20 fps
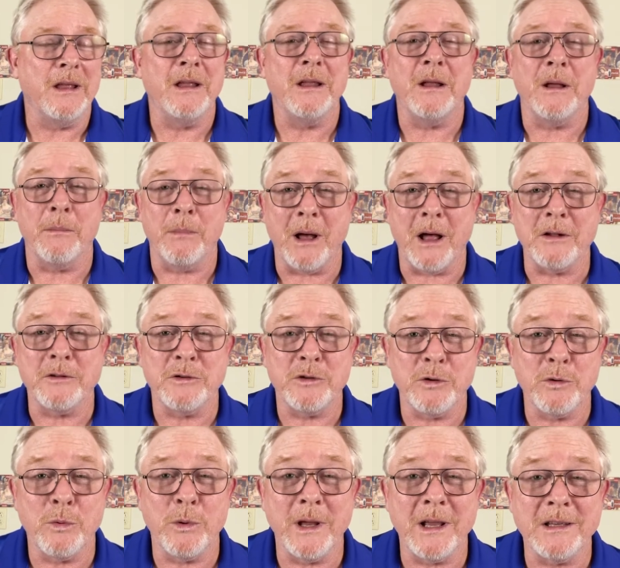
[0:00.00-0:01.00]
About
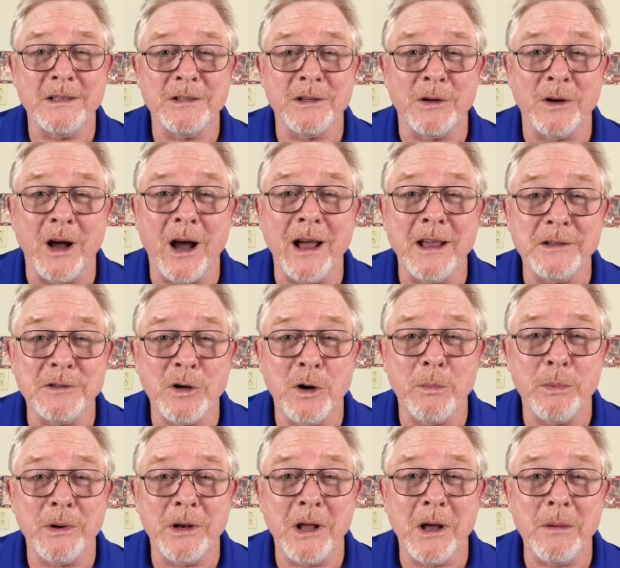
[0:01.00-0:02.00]
2 weeks, their eyes
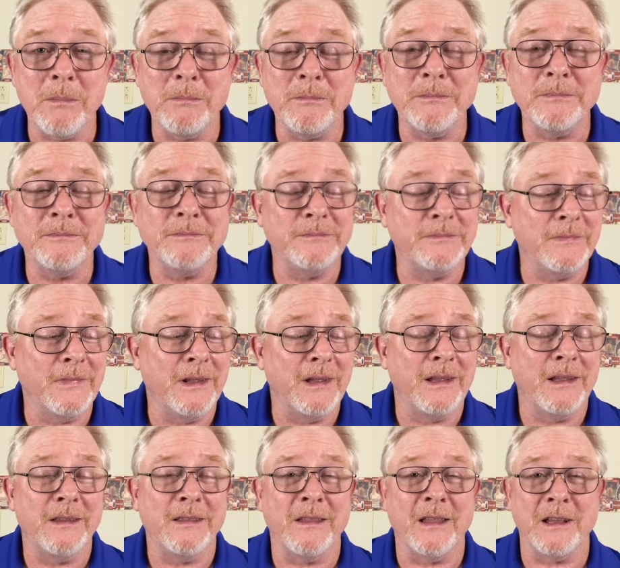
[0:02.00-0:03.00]
open up.
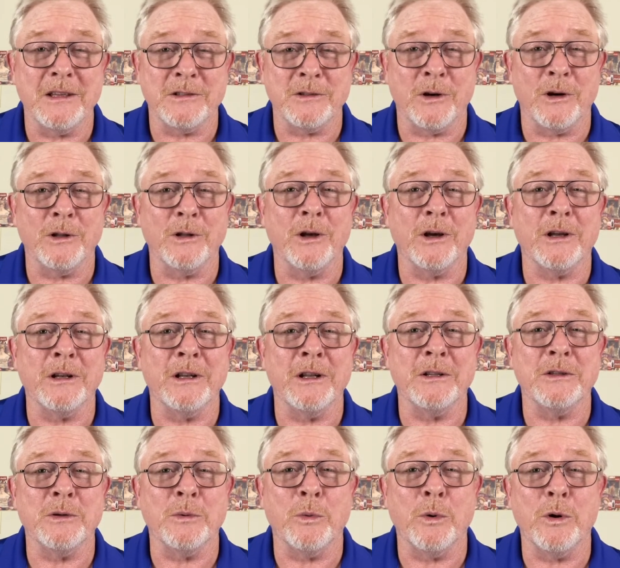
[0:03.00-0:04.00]
They start looking
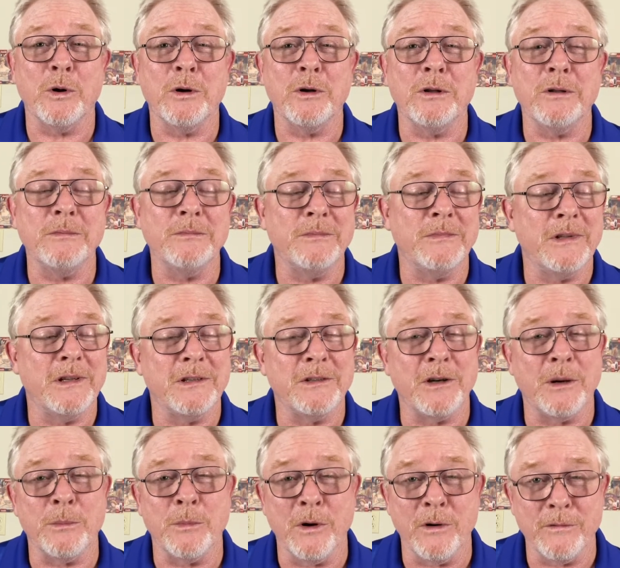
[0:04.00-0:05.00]
at the world,
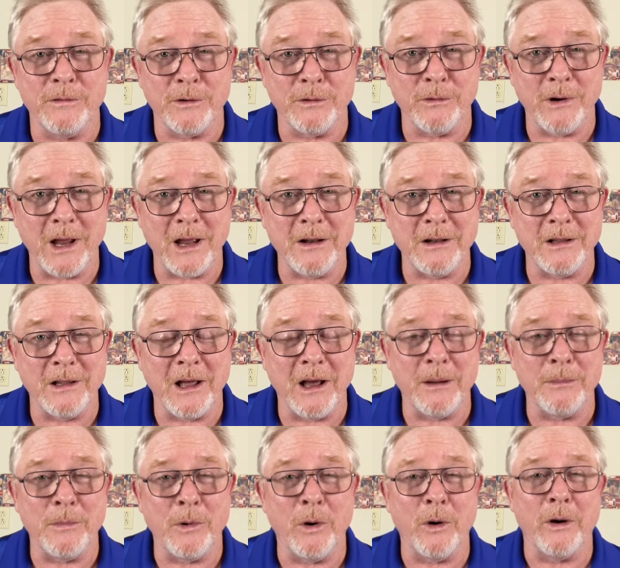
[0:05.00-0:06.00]
start moving around a
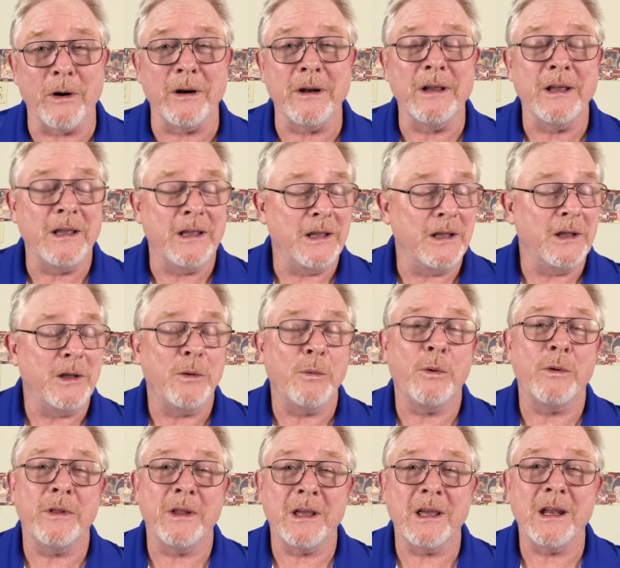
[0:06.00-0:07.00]
lot more.
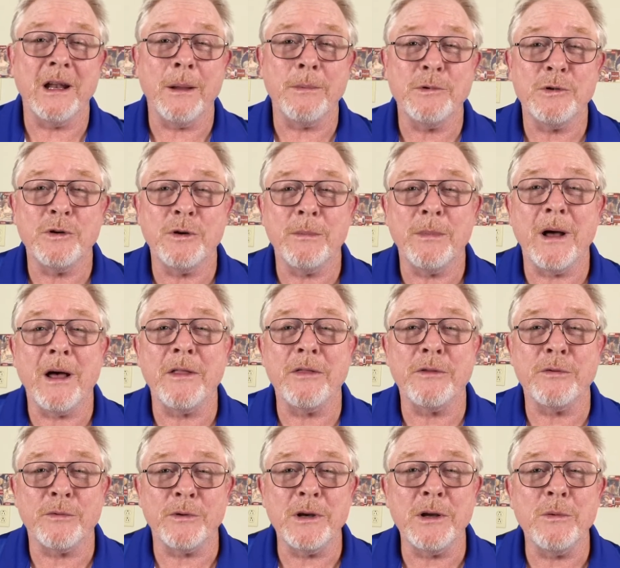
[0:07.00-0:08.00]
When they get up to about
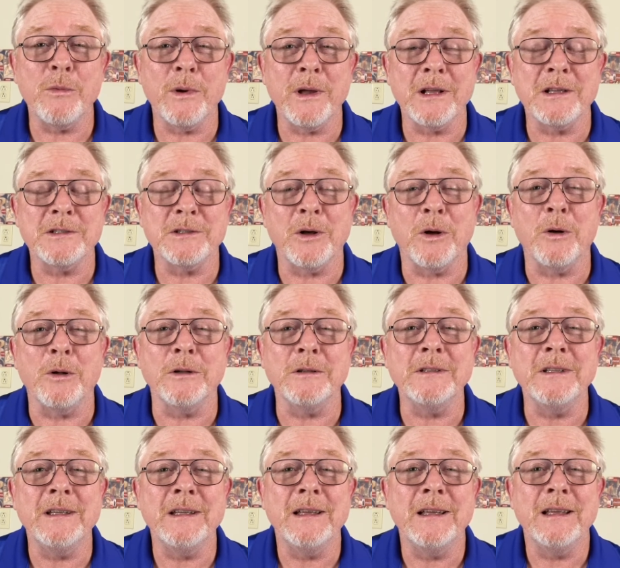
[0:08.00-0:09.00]
3 weeks
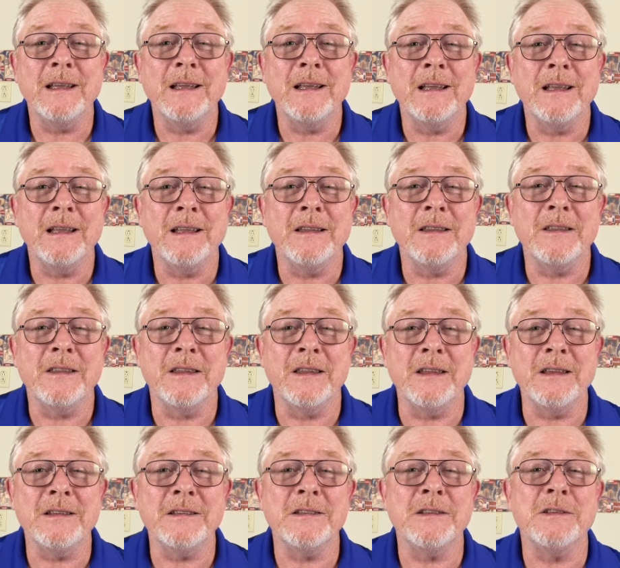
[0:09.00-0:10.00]
old,
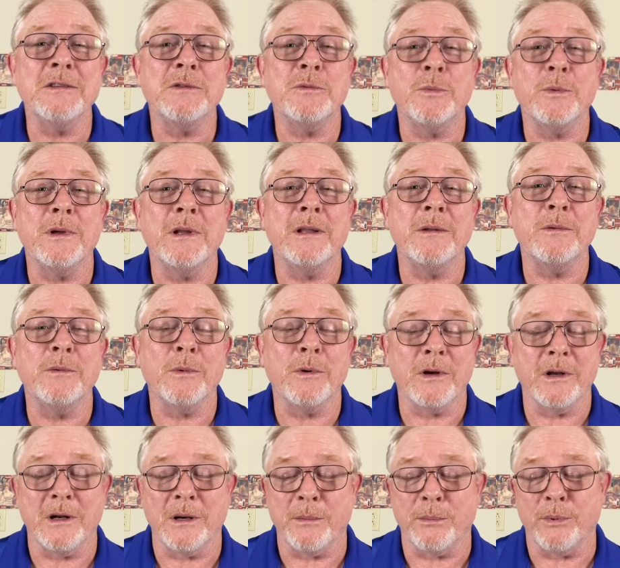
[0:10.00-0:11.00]
this is when we're
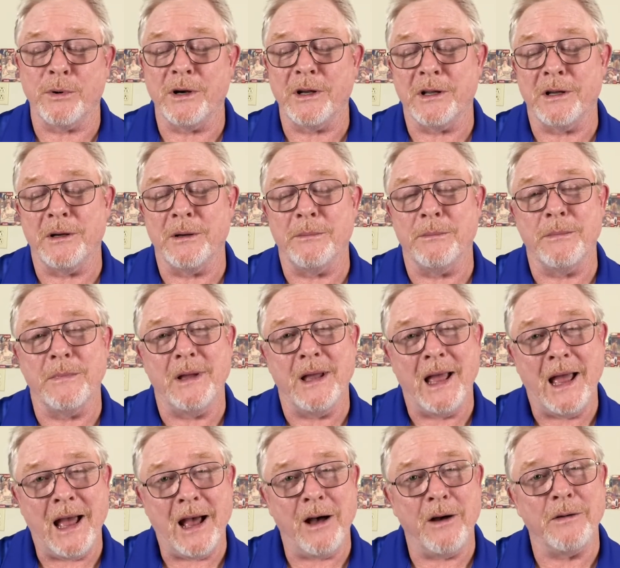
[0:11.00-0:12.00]
going to bring them
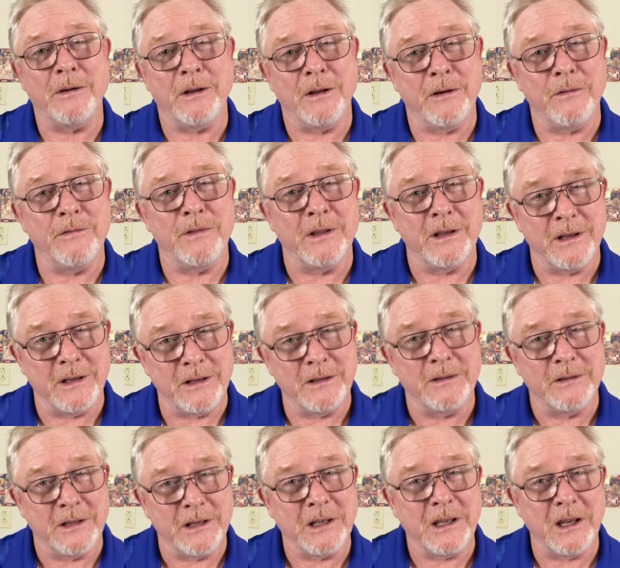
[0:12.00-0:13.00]
out of
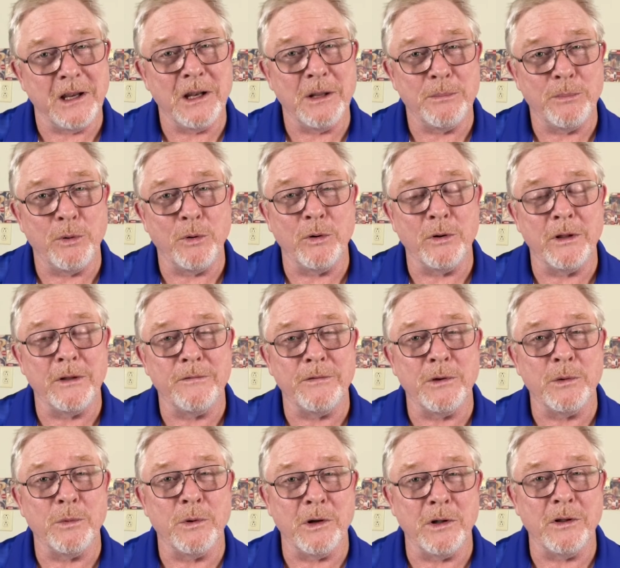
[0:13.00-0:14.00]
the kiddie pool, if
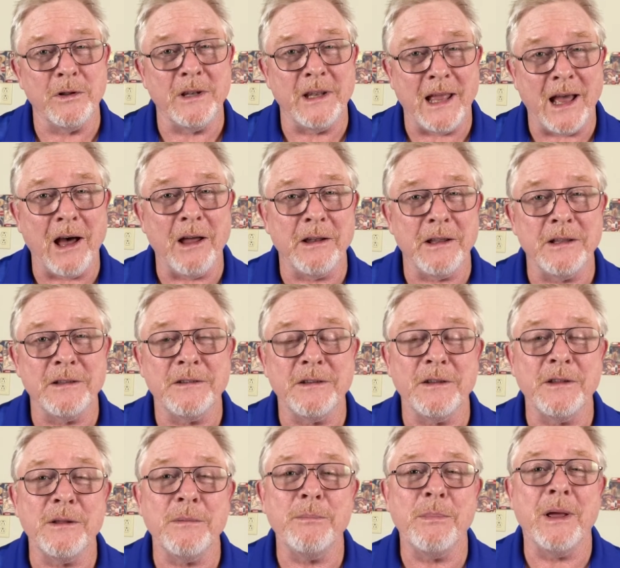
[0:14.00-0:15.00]
you will, and out
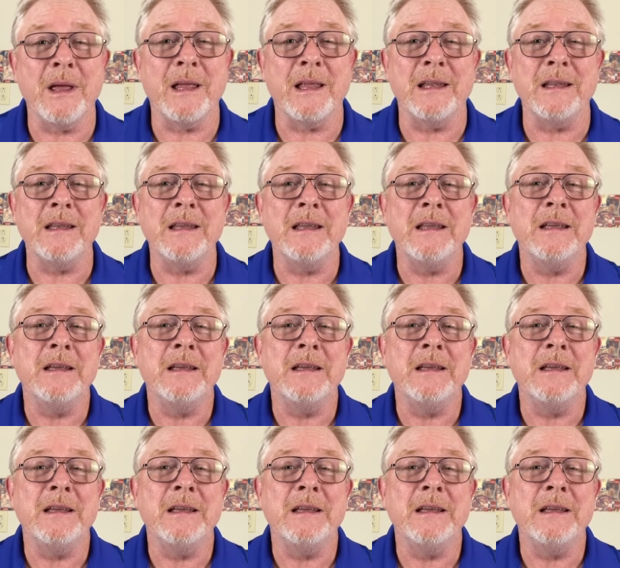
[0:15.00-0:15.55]
into the pen.